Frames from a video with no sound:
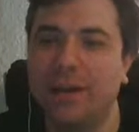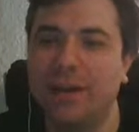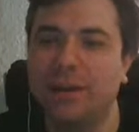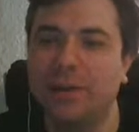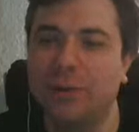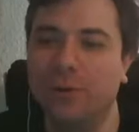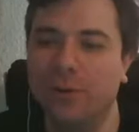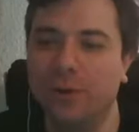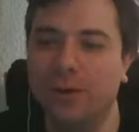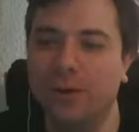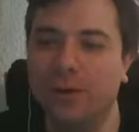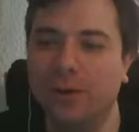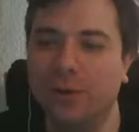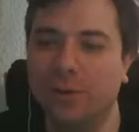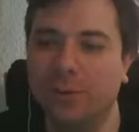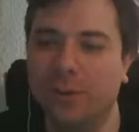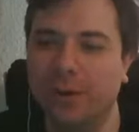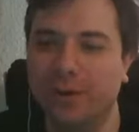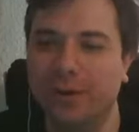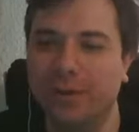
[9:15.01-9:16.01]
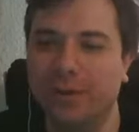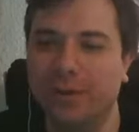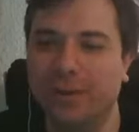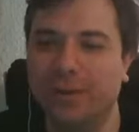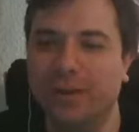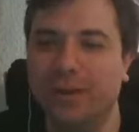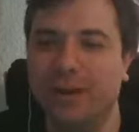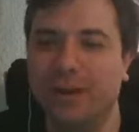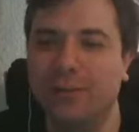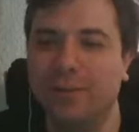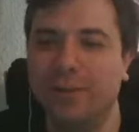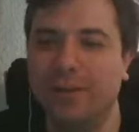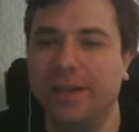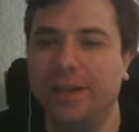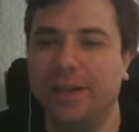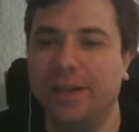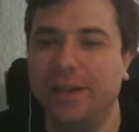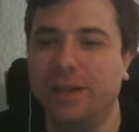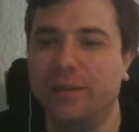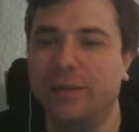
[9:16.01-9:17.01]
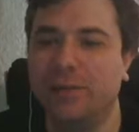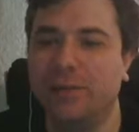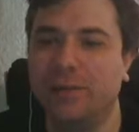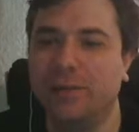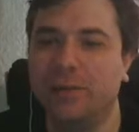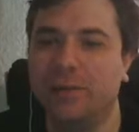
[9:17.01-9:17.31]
An orc and goblin army that includes